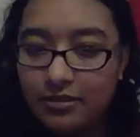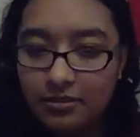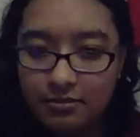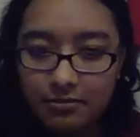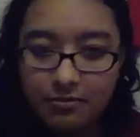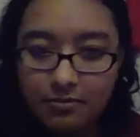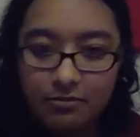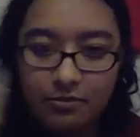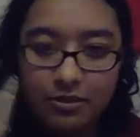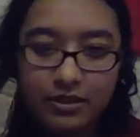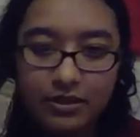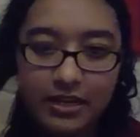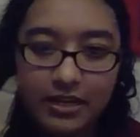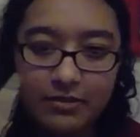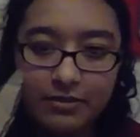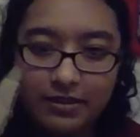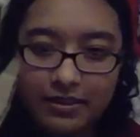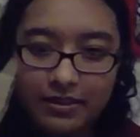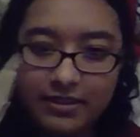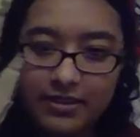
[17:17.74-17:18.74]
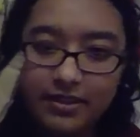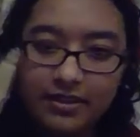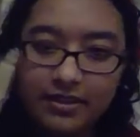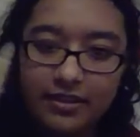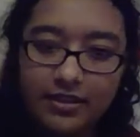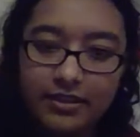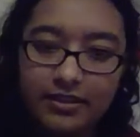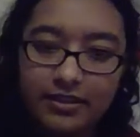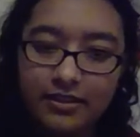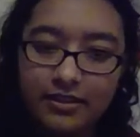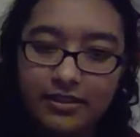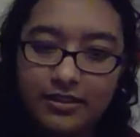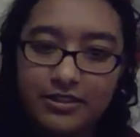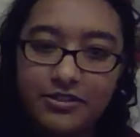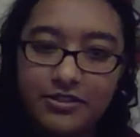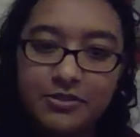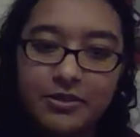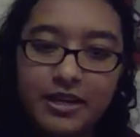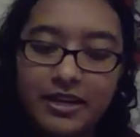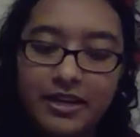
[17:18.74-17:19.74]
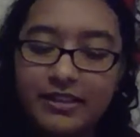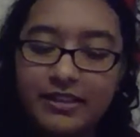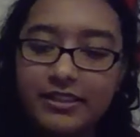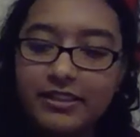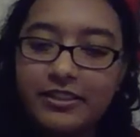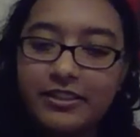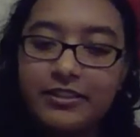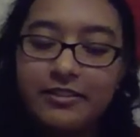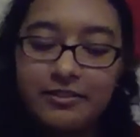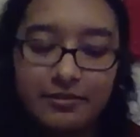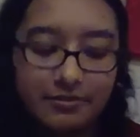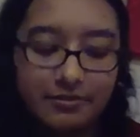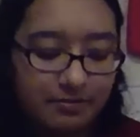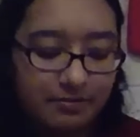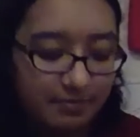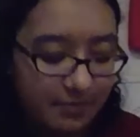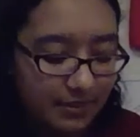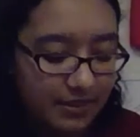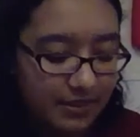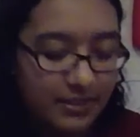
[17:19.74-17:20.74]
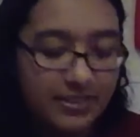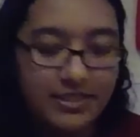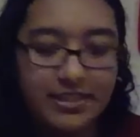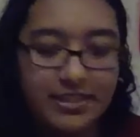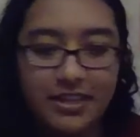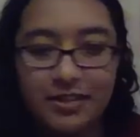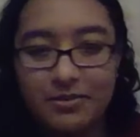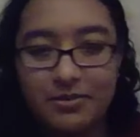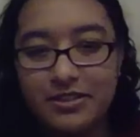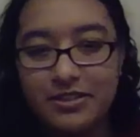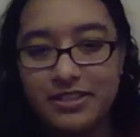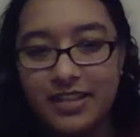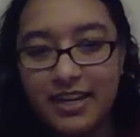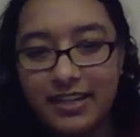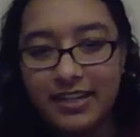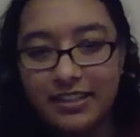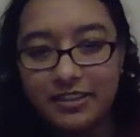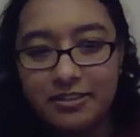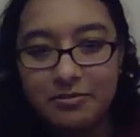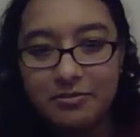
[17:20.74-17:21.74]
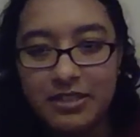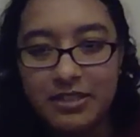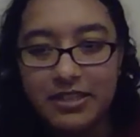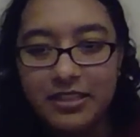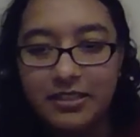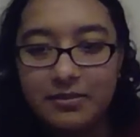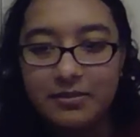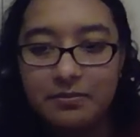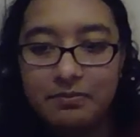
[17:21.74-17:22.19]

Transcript: work out with the new hand here because the other one's getting a little beat up.